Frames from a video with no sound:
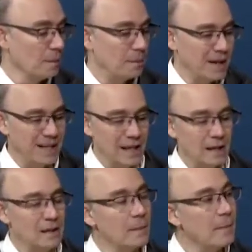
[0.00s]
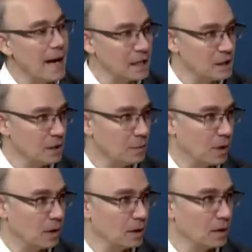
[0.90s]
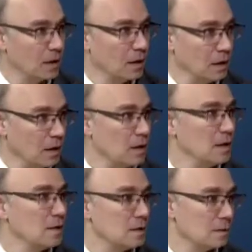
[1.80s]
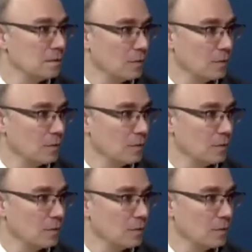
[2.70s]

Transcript: But again, the matching part is